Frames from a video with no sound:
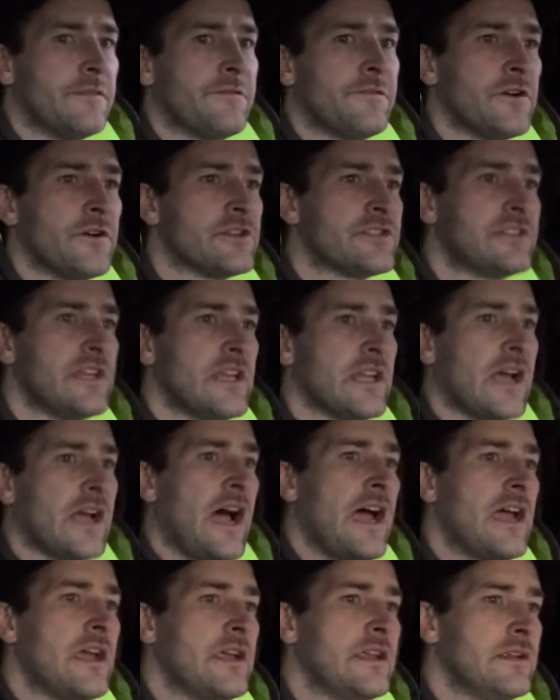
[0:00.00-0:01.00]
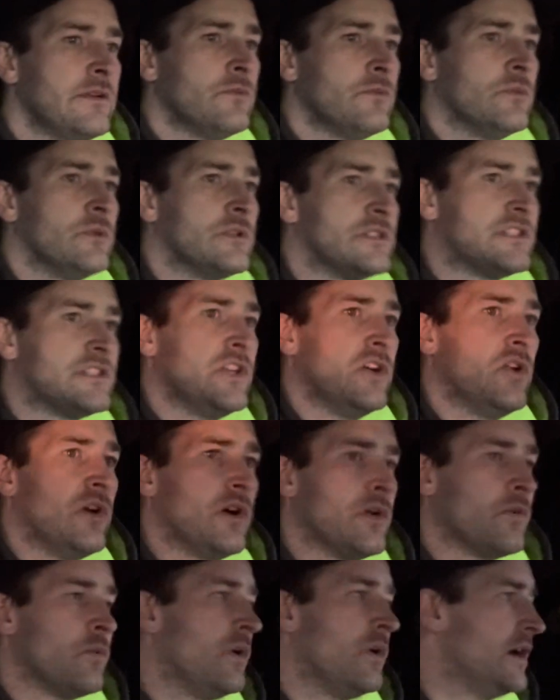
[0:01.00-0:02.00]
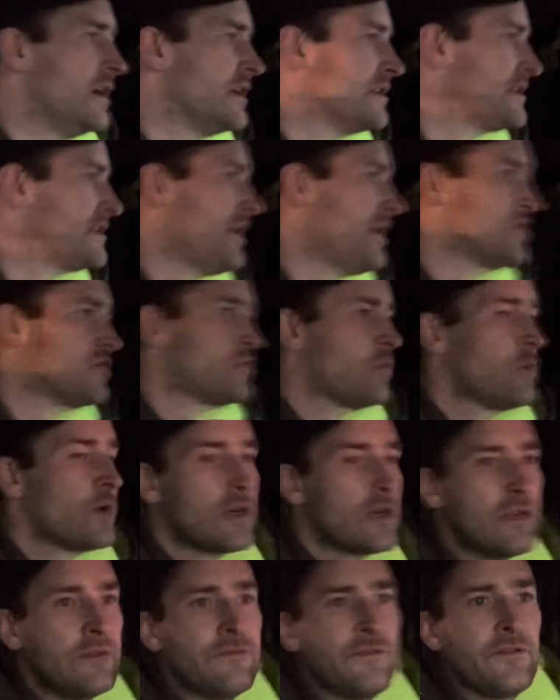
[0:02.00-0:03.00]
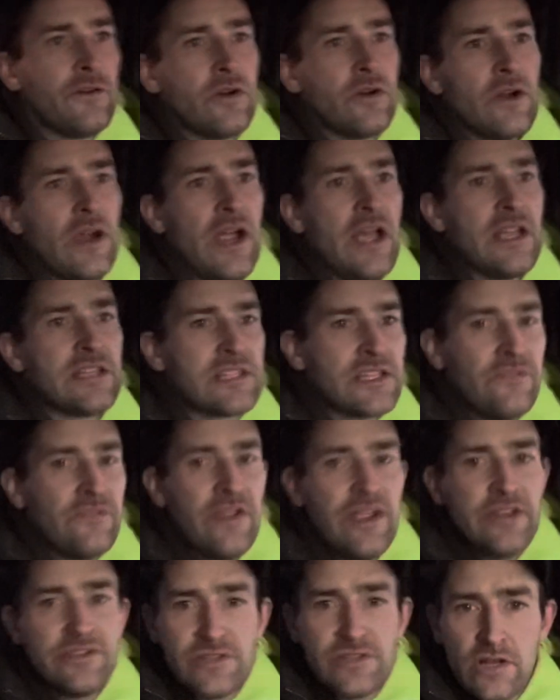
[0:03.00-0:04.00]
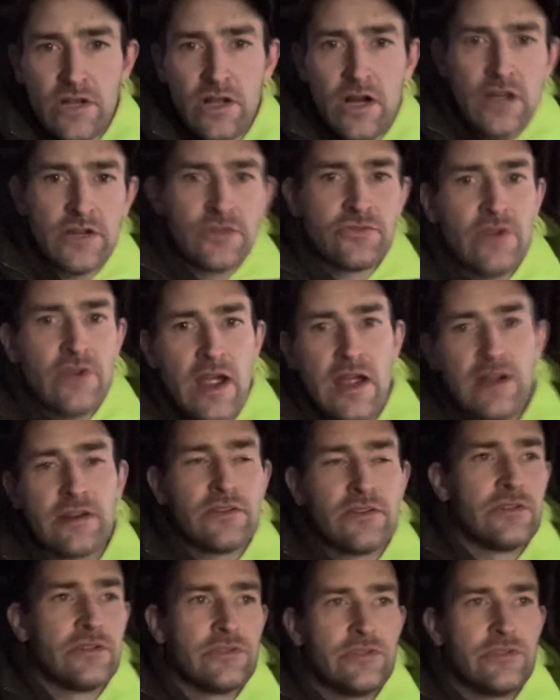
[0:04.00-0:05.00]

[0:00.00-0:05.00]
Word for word: first thing I was doing was I was working for excavation contractors,